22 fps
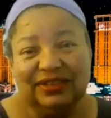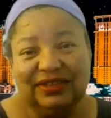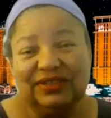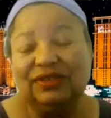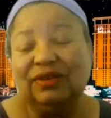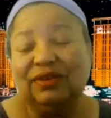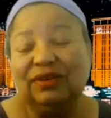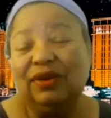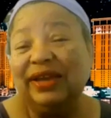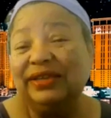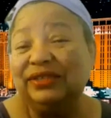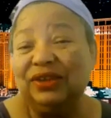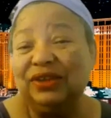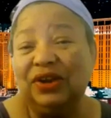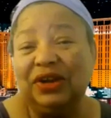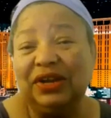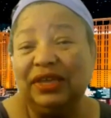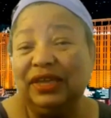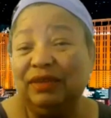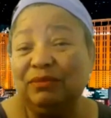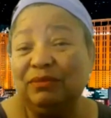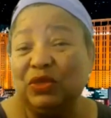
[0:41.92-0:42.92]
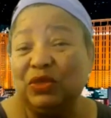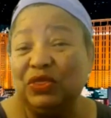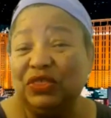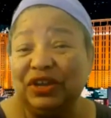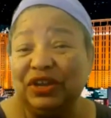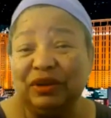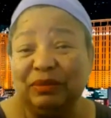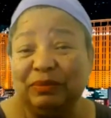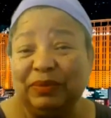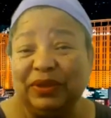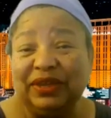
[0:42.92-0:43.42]
So I started
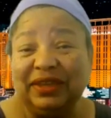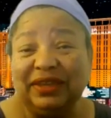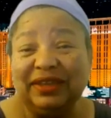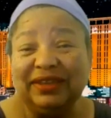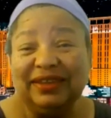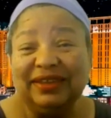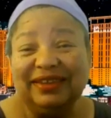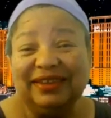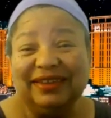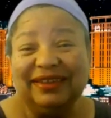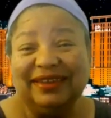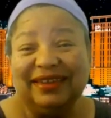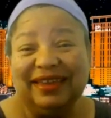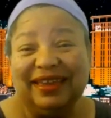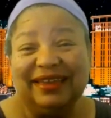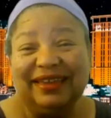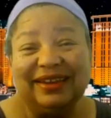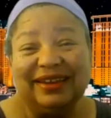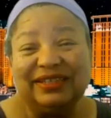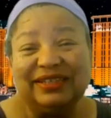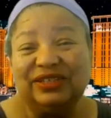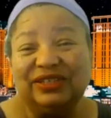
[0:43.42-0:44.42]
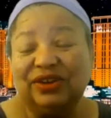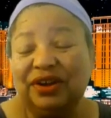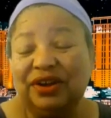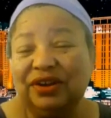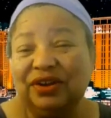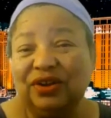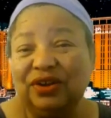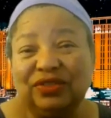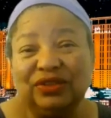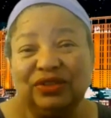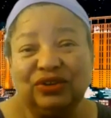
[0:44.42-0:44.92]
chemotherapy and I
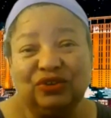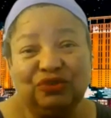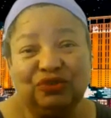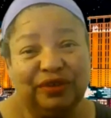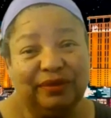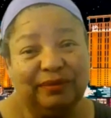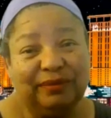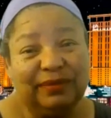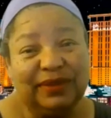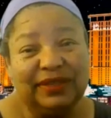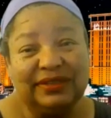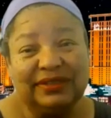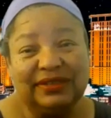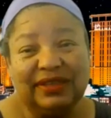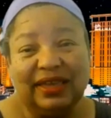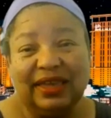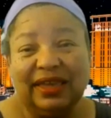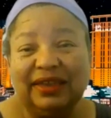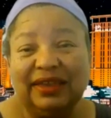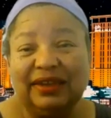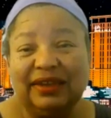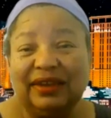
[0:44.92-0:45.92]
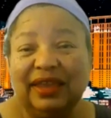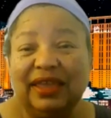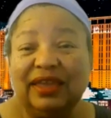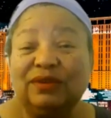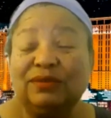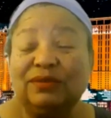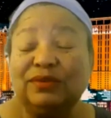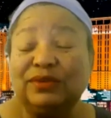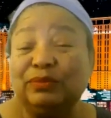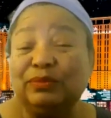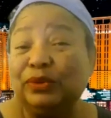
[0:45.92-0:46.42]
started all the treatments, and
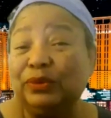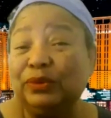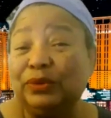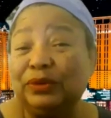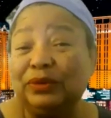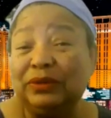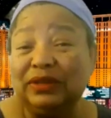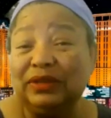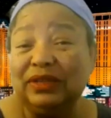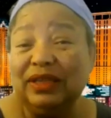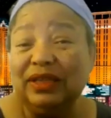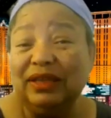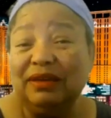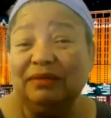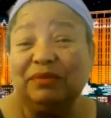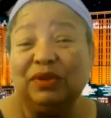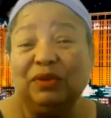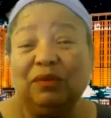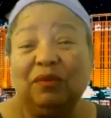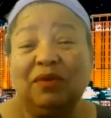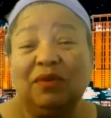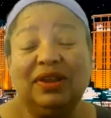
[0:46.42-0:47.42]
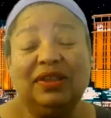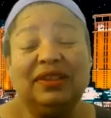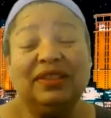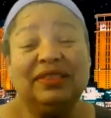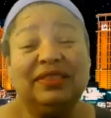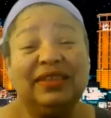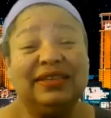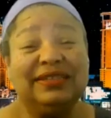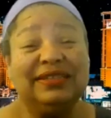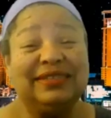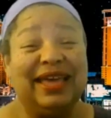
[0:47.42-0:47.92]
it was brutal. But one of
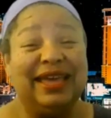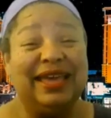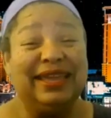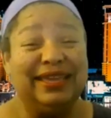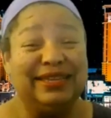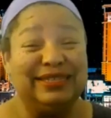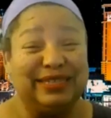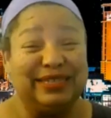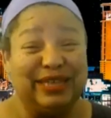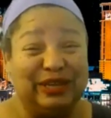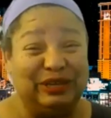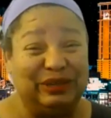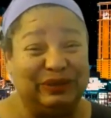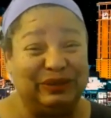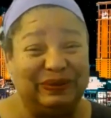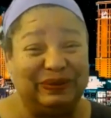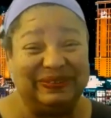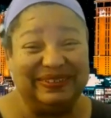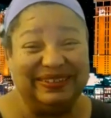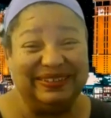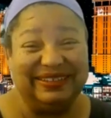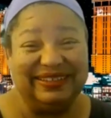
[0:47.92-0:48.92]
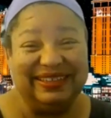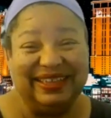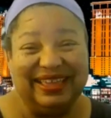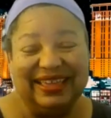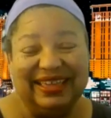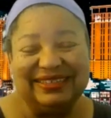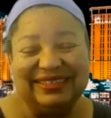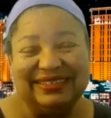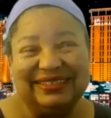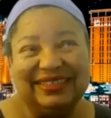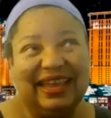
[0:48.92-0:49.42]
the things I can tell you
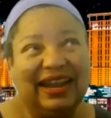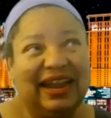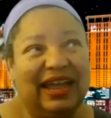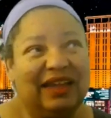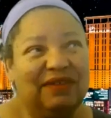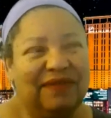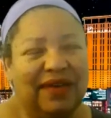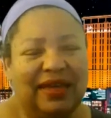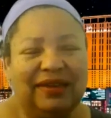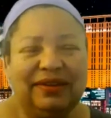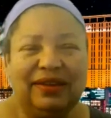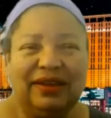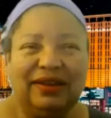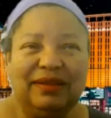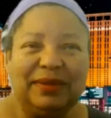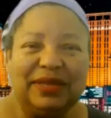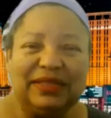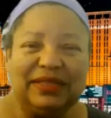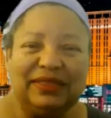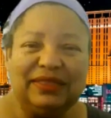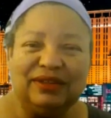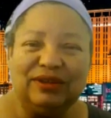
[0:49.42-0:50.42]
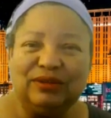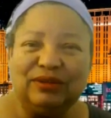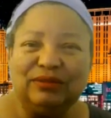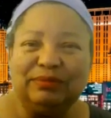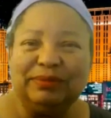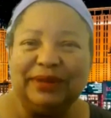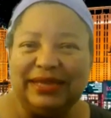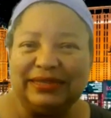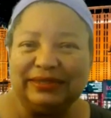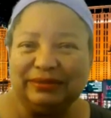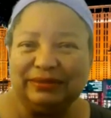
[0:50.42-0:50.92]
is that I found out about the
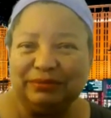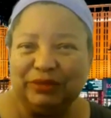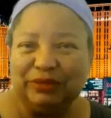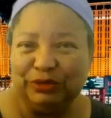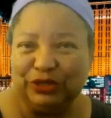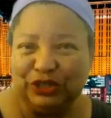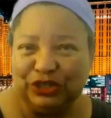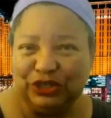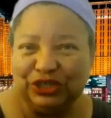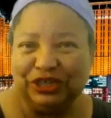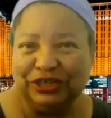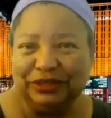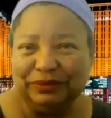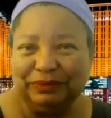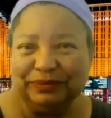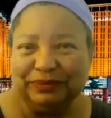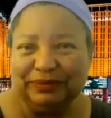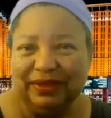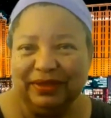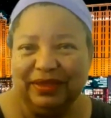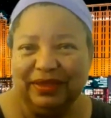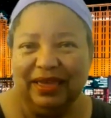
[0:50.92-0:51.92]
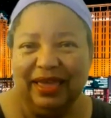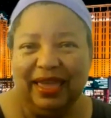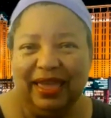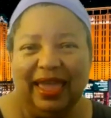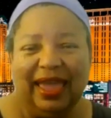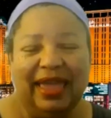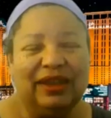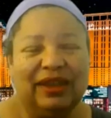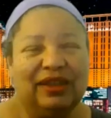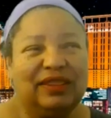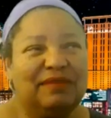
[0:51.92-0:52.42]
cold plasma machine.
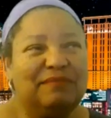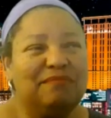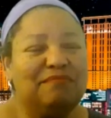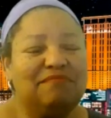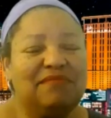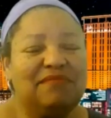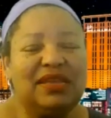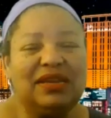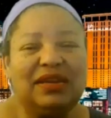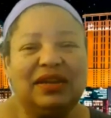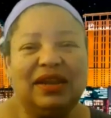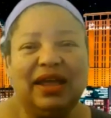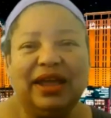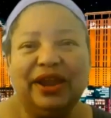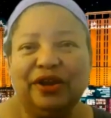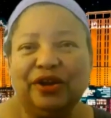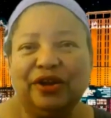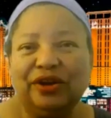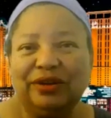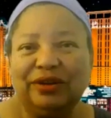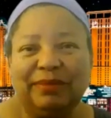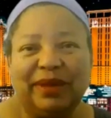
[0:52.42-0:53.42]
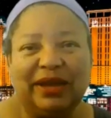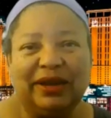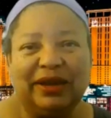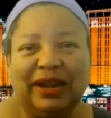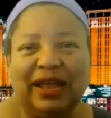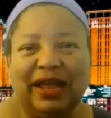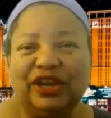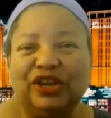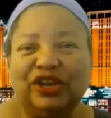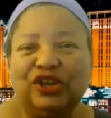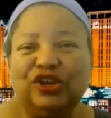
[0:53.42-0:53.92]
And the minute I heard about
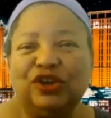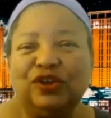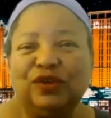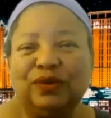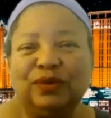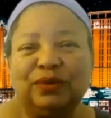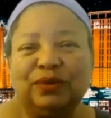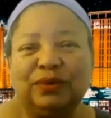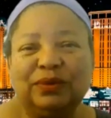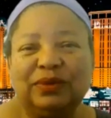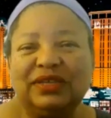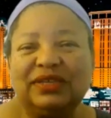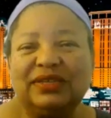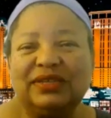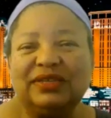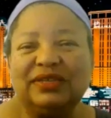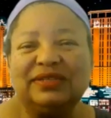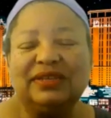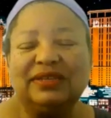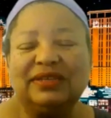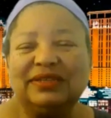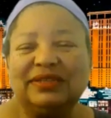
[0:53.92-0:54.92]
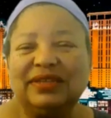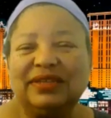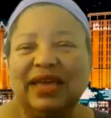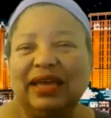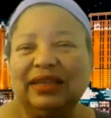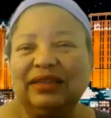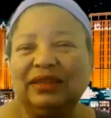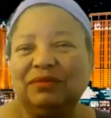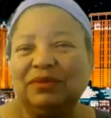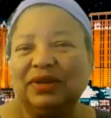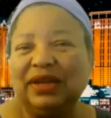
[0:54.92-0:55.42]
it, I knew this is
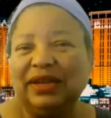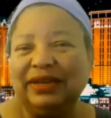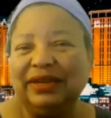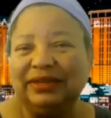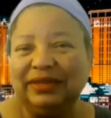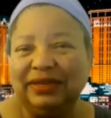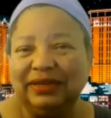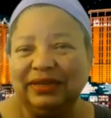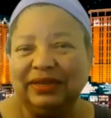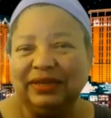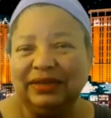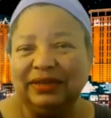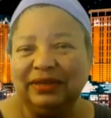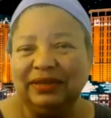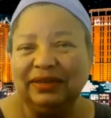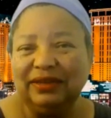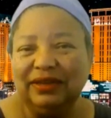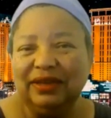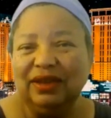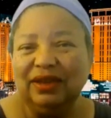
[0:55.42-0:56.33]
exactly what I needed,